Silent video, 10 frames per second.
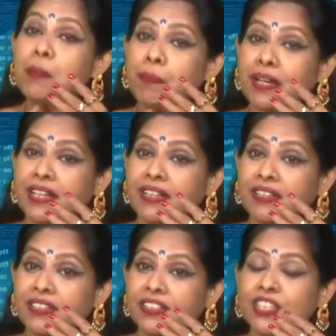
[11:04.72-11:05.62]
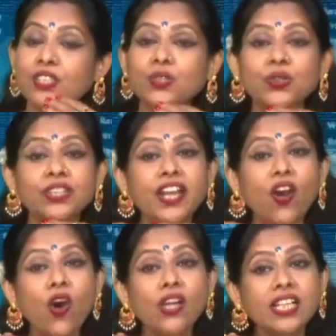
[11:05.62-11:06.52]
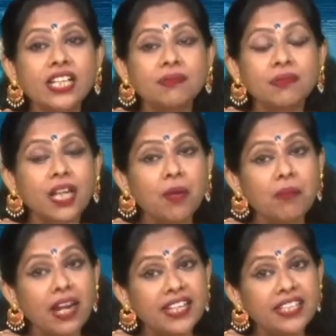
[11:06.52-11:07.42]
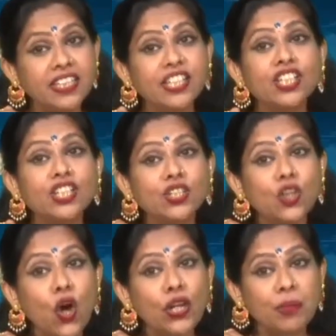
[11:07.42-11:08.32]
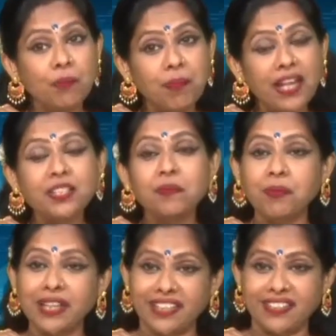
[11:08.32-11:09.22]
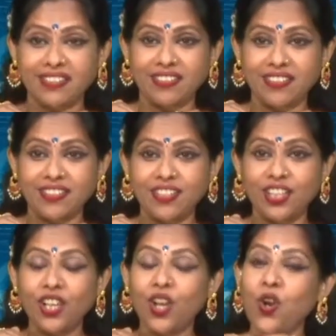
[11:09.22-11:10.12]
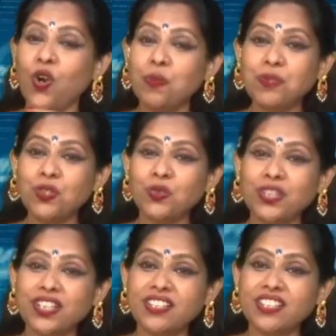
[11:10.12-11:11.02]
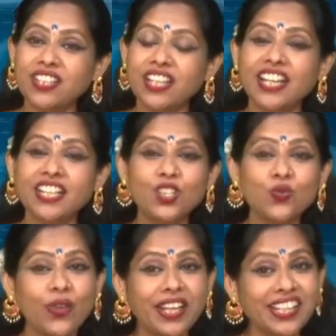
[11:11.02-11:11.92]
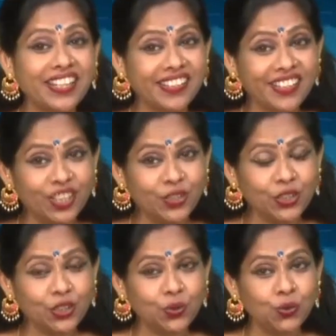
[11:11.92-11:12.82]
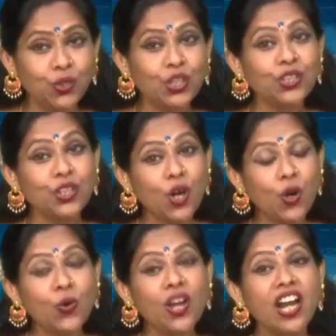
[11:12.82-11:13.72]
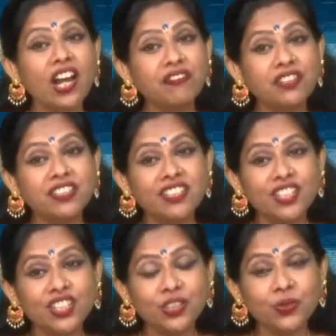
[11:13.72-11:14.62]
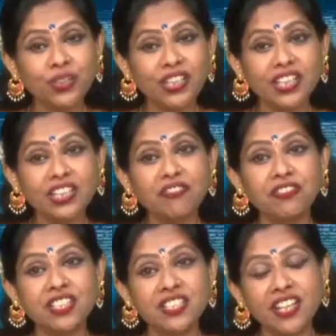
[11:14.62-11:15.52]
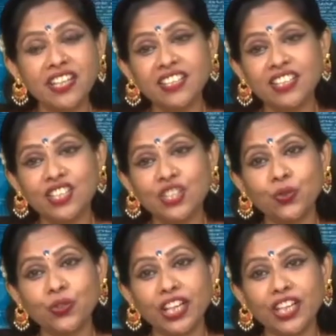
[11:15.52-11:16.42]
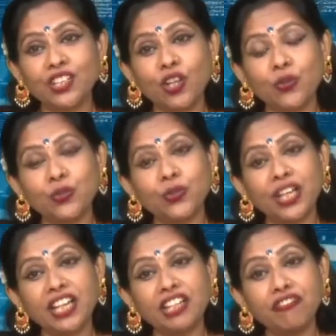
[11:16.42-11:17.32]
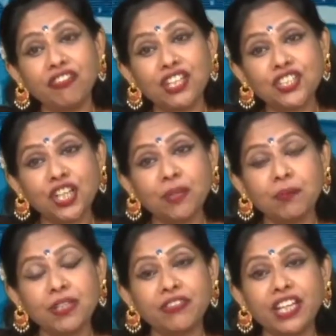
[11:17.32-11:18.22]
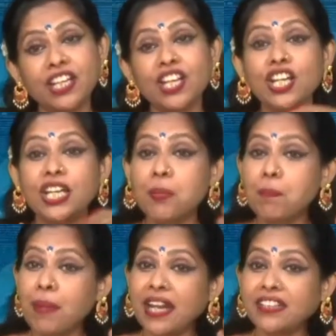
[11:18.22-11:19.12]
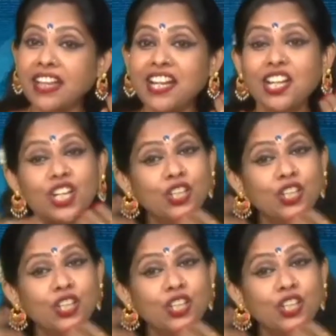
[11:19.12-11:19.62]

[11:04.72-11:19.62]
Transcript: printers. So they all come under non-impact printers. Hope students, it is very clear to you now after this unit, after studying this unit, now you can differentiate between impact and